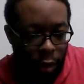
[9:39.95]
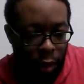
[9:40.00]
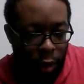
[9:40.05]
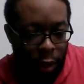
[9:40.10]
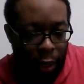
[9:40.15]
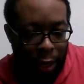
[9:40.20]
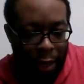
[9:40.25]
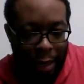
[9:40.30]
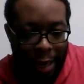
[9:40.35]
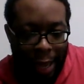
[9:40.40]

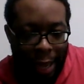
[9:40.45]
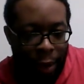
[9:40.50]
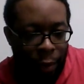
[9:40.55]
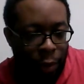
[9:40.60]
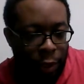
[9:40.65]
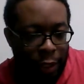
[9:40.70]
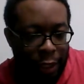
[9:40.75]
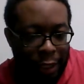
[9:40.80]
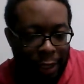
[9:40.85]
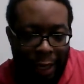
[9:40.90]
now
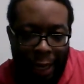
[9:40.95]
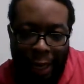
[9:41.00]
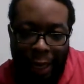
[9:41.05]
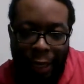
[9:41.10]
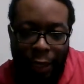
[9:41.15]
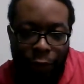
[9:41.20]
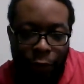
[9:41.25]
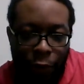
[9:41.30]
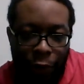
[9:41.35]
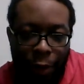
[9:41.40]
it's just like
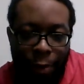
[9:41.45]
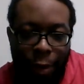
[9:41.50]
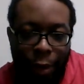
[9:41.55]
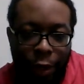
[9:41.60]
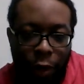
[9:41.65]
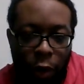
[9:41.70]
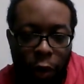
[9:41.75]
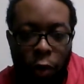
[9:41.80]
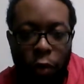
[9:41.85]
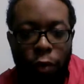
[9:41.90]
he's going to be
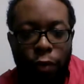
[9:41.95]
known